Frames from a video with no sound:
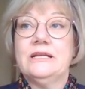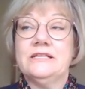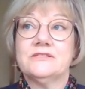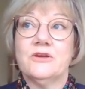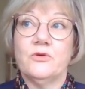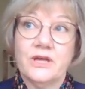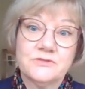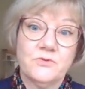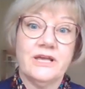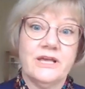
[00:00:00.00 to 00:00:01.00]
So that's
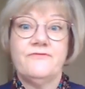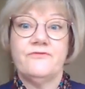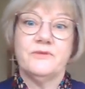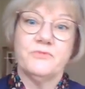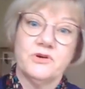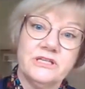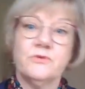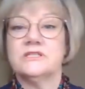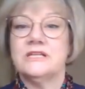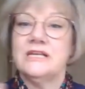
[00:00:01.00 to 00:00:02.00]
why everybody
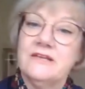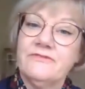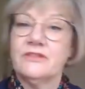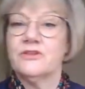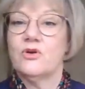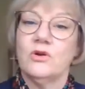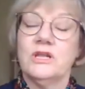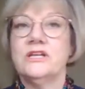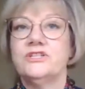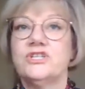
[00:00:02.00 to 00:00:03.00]
was leaving the
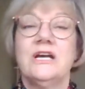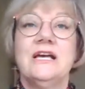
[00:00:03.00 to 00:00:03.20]
college